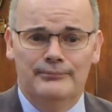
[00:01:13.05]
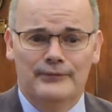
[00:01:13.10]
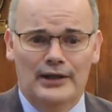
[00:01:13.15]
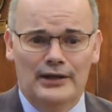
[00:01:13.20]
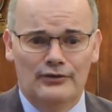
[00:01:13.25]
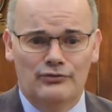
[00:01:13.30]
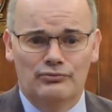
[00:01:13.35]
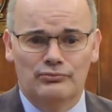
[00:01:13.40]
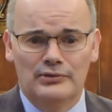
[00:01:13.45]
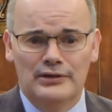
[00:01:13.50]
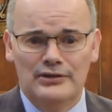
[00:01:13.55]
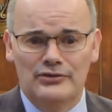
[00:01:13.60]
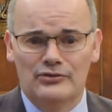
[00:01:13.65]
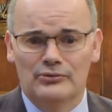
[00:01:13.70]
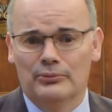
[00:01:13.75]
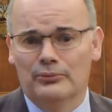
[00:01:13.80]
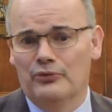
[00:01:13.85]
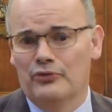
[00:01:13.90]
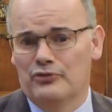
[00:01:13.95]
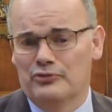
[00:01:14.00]
and it's
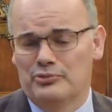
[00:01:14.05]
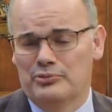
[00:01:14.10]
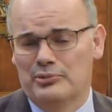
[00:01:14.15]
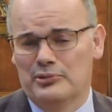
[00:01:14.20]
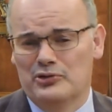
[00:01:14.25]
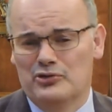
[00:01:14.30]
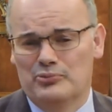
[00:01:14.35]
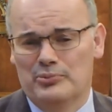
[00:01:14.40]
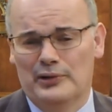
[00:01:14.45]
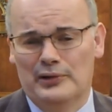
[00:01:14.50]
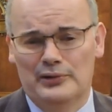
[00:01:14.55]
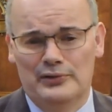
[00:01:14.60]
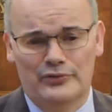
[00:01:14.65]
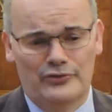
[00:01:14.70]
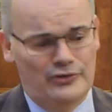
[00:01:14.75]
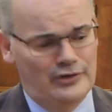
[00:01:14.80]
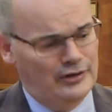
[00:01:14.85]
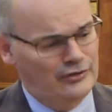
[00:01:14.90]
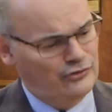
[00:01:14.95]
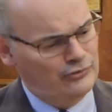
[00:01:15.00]
reasonable to
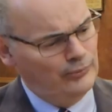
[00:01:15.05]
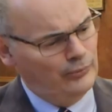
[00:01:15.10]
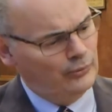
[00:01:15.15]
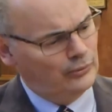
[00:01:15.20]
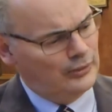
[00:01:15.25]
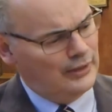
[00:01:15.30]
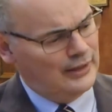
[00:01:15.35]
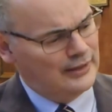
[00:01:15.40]
suppose that small